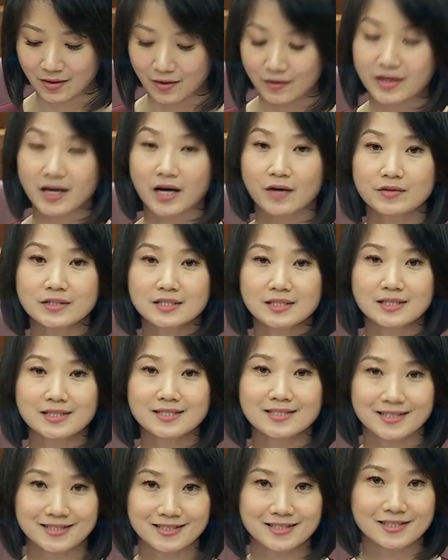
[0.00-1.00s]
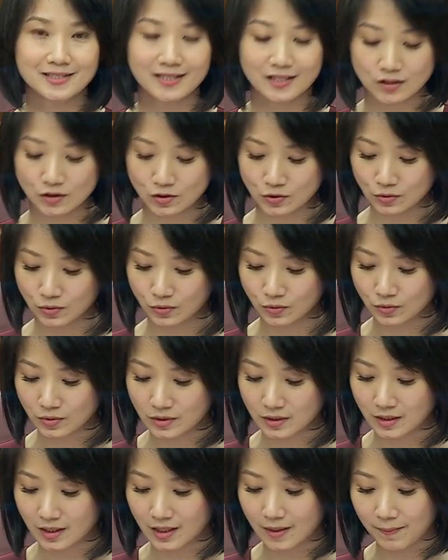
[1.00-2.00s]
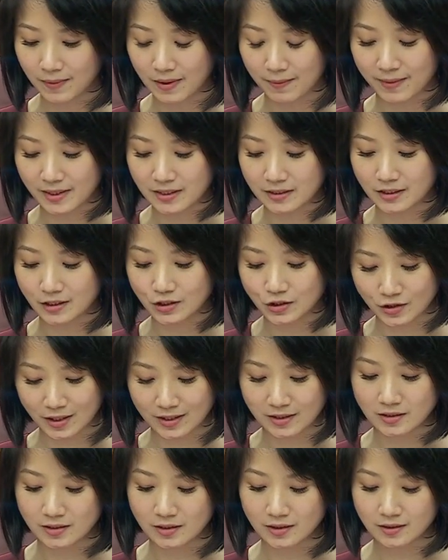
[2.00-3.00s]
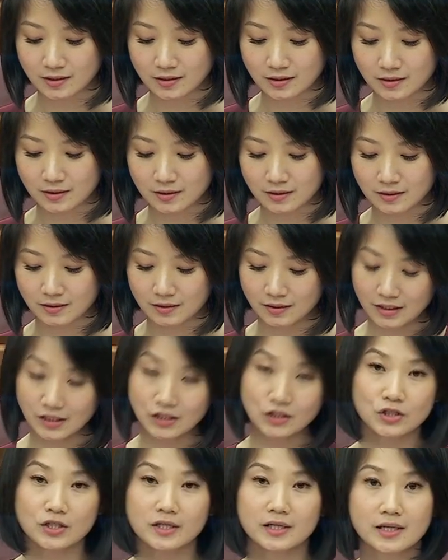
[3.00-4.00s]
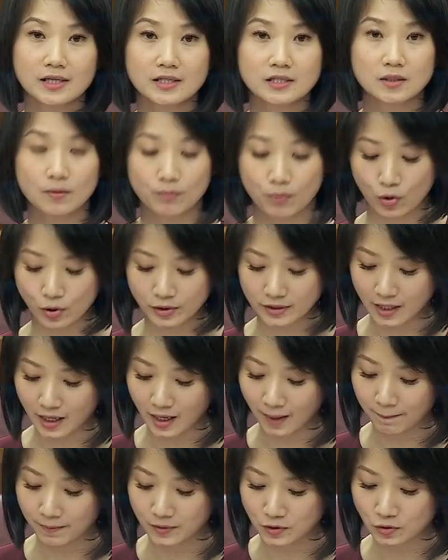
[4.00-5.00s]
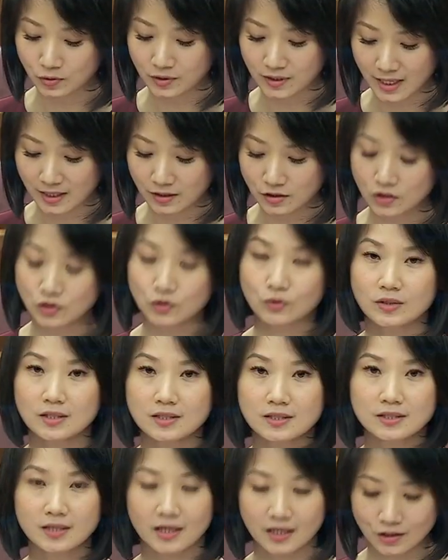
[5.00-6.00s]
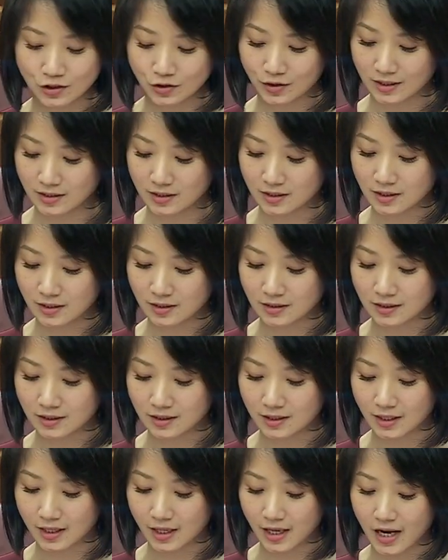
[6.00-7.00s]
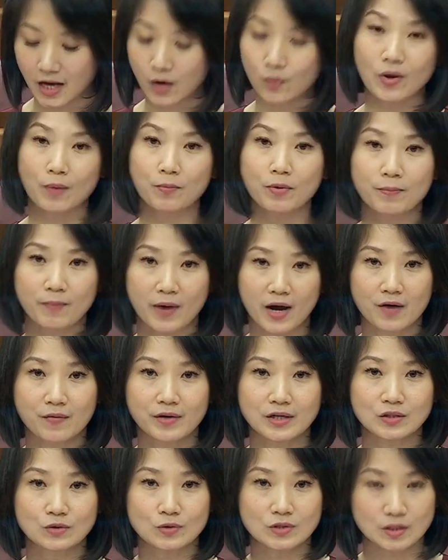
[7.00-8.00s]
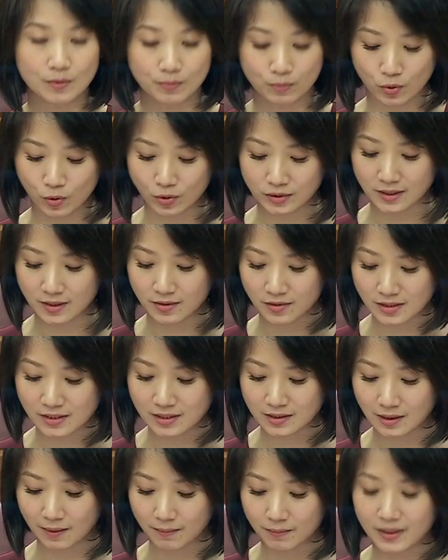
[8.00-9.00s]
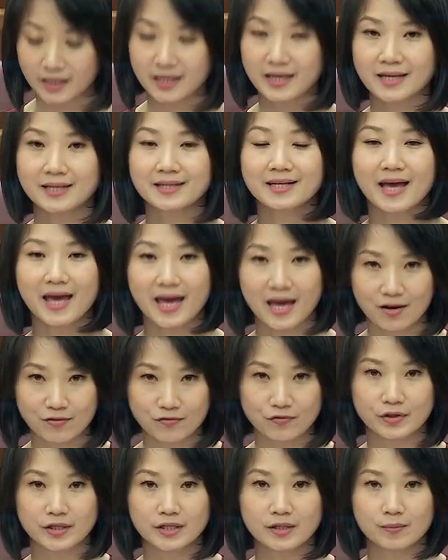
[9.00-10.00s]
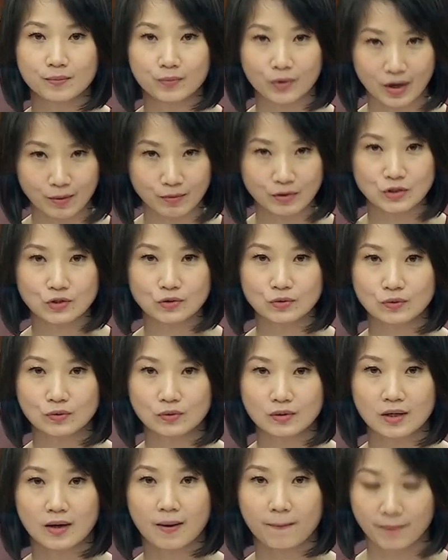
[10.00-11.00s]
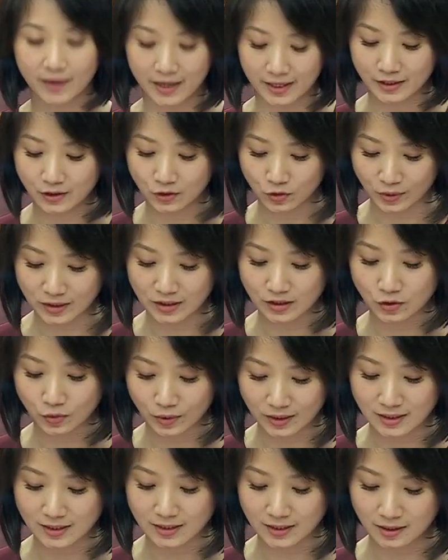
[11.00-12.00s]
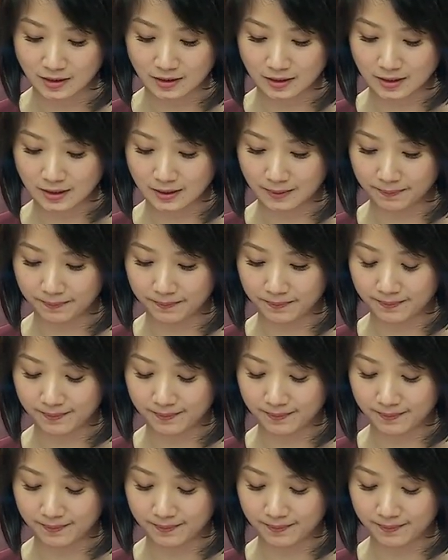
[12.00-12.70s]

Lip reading: There are currently 66 schools implementing transit. Each can support up to 10 students in transit, and we are preparing to support this number in every primary school by 2026.